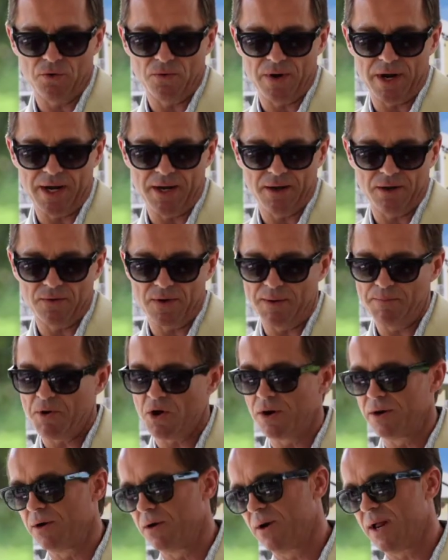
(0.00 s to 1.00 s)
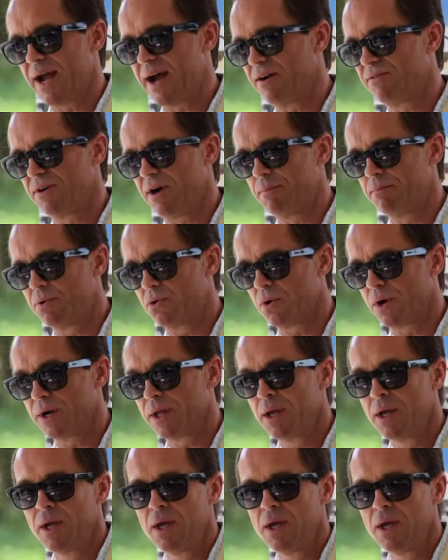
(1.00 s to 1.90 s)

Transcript: great partner to have on board.